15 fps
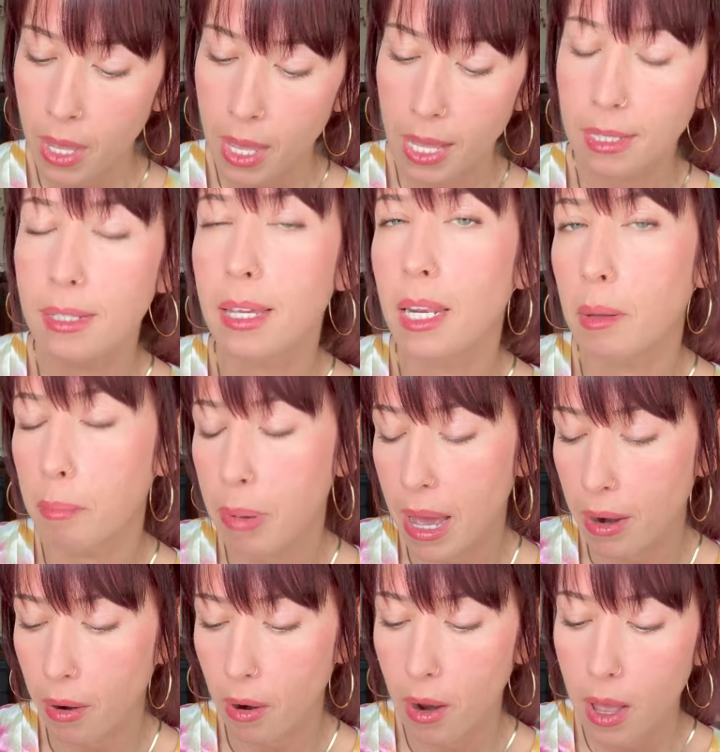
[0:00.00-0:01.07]
It's getting
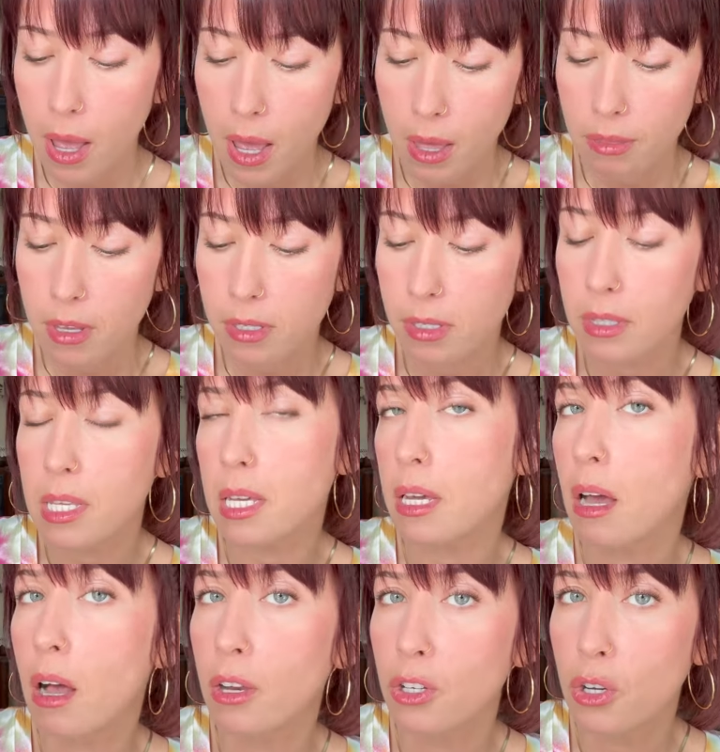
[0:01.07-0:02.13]
better. This is
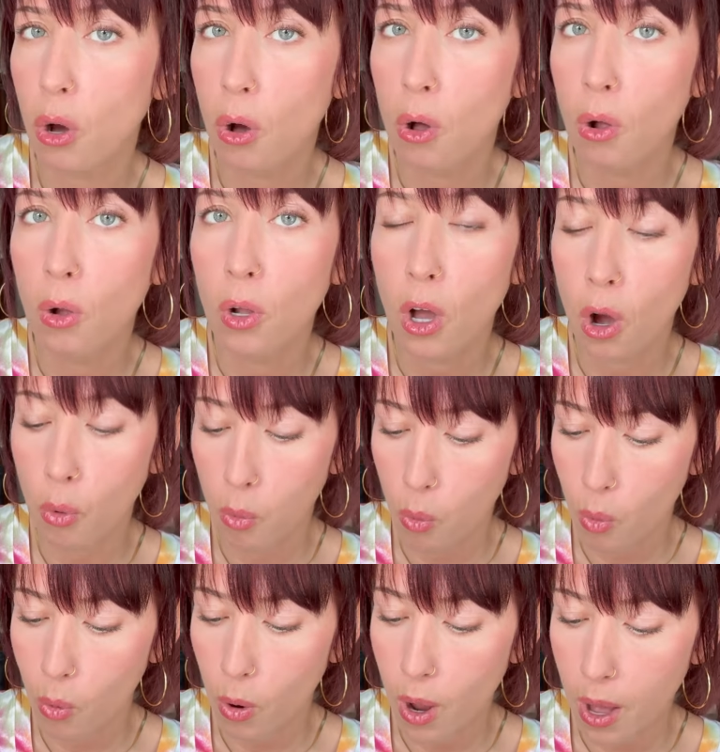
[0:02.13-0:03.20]
the Idole
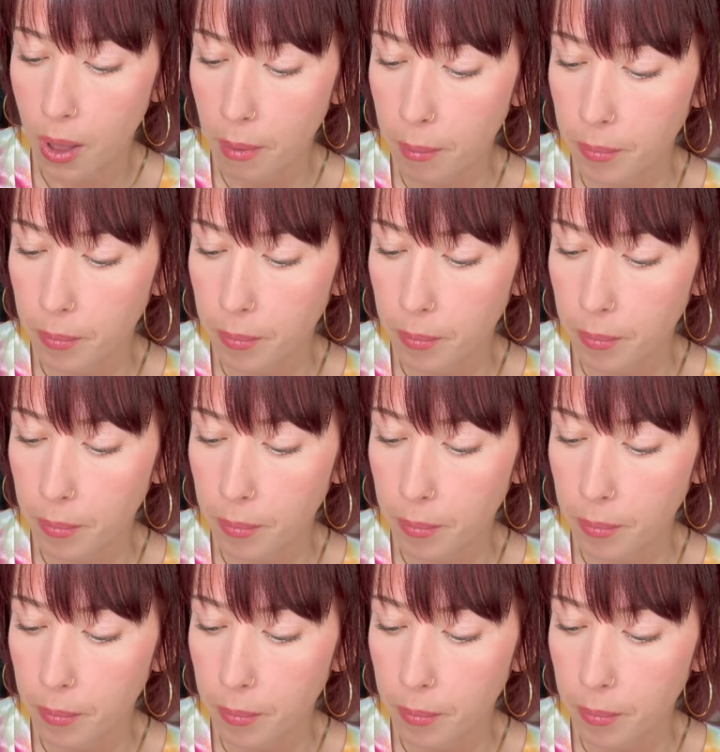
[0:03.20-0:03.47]
Aura.